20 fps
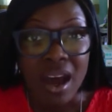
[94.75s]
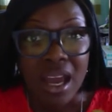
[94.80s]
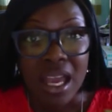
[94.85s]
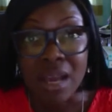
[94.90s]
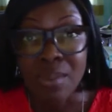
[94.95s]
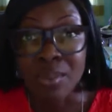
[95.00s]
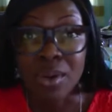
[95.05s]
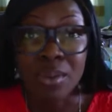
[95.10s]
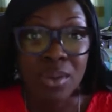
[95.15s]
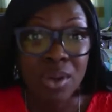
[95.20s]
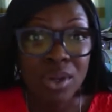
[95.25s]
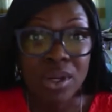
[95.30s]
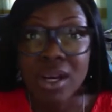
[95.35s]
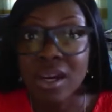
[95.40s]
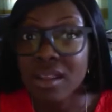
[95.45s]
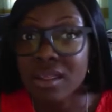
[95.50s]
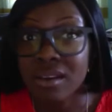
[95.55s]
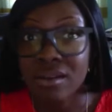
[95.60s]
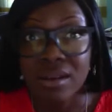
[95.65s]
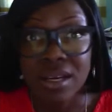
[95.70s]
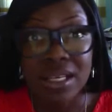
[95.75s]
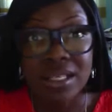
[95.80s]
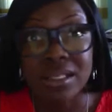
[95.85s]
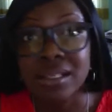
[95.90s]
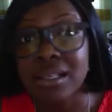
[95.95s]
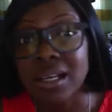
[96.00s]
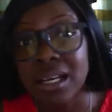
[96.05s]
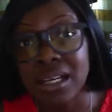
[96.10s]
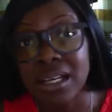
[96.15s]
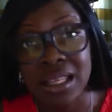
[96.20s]
In Bermuda, there
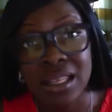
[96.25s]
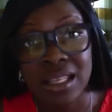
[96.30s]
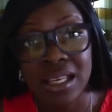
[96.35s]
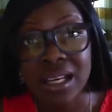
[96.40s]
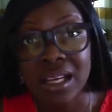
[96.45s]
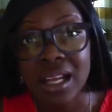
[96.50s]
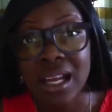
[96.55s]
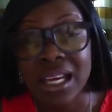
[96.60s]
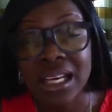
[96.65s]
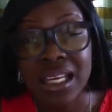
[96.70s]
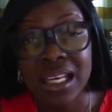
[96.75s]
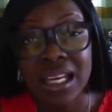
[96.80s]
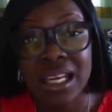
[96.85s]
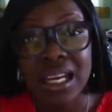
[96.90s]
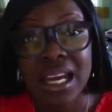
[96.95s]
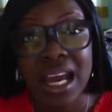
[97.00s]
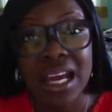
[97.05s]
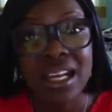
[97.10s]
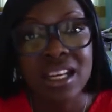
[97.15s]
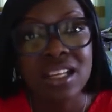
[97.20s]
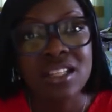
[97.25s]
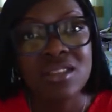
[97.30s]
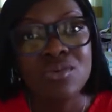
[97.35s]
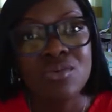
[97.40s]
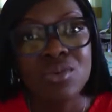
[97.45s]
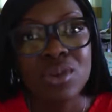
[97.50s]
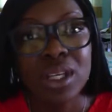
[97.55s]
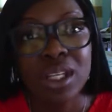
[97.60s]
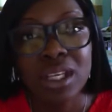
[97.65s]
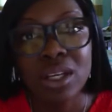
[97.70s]
isn't anything like it, and it's
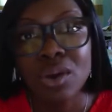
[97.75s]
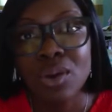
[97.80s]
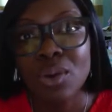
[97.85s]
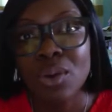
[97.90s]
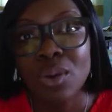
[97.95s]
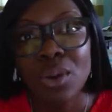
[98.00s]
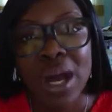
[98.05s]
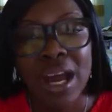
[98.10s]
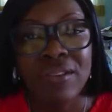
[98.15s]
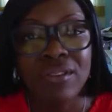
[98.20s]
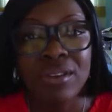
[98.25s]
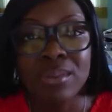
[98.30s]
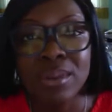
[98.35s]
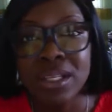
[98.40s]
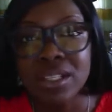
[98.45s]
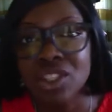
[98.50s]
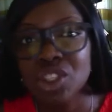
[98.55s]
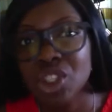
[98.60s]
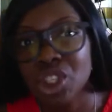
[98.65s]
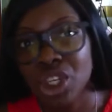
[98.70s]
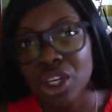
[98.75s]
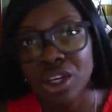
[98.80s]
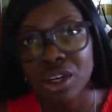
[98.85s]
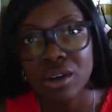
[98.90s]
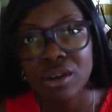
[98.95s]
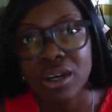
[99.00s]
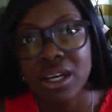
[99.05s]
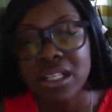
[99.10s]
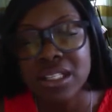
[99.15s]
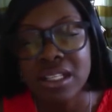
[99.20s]
really cool. Everybody's
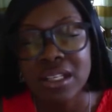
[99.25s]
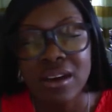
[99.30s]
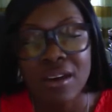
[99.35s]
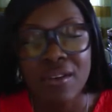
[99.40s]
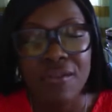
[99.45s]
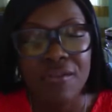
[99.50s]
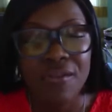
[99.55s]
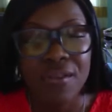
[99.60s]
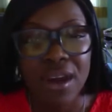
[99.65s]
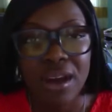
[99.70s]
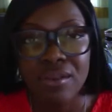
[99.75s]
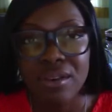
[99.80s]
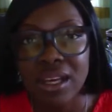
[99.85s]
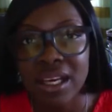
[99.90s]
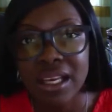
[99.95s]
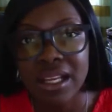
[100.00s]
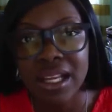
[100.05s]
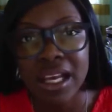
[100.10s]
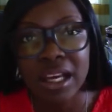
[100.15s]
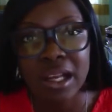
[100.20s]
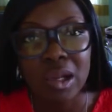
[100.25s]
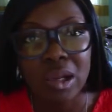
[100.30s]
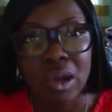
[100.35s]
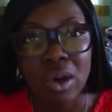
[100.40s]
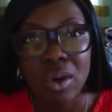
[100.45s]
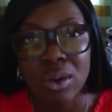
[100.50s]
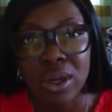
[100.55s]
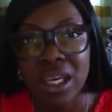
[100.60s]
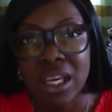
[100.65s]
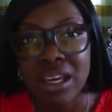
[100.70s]
chill. It's a very, like,
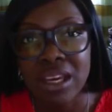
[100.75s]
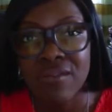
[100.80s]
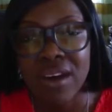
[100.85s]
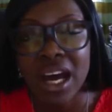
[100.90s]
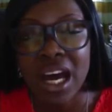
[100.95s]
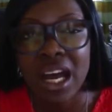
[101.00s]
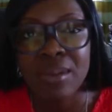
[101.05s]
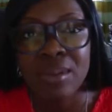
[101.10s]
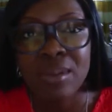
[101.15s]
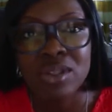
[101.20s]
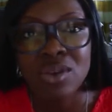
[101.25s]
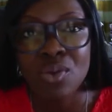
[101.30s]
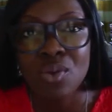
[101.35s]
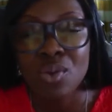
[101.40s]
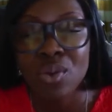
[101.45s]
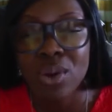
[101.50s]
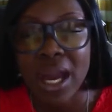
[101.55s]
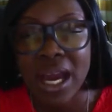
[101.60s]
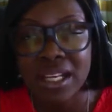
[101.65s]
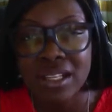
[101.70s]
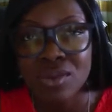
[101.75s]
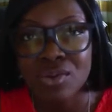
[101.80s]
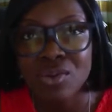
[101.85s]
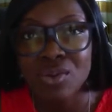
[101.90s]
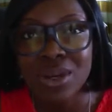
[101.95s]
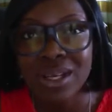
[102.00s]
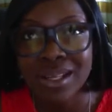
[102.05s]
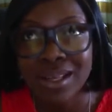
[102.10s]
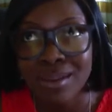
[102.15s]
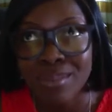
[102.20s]
low-key vibe. It has a
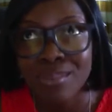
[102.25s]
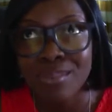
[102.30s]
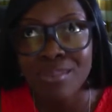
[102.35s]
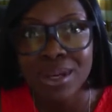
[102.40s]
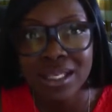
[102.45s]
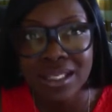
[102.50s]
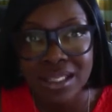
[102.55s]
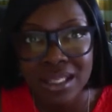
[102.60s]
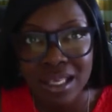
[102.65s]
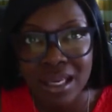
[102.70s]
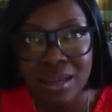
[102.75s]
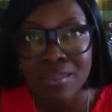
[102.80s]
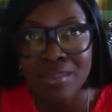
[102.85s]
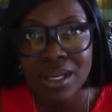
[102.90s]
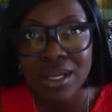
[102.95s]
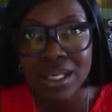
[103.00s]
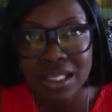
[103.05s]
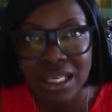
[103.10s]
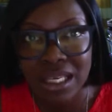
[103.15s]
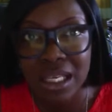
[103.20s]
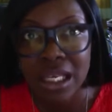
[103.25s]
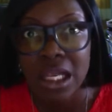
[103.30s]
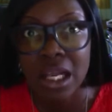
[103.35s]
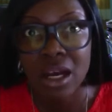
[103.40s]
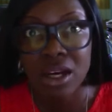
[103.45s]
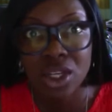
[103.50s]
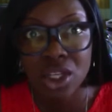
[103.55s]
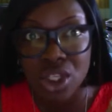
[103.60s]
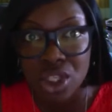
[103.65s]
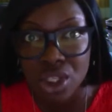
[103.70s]
really busy
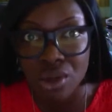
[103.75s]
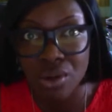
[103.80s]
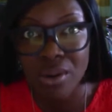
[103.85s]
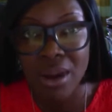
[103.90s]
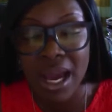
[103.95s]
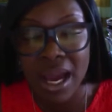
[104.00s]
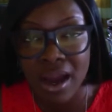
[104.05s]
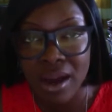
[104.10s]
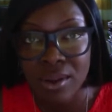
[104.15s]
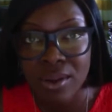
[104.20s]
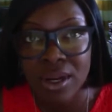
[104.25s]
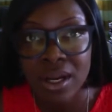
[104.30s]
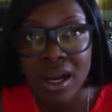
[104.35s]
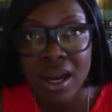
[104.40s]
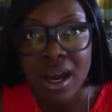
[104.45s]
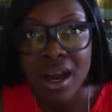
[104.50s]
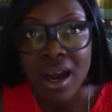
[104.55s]
lunch crowd.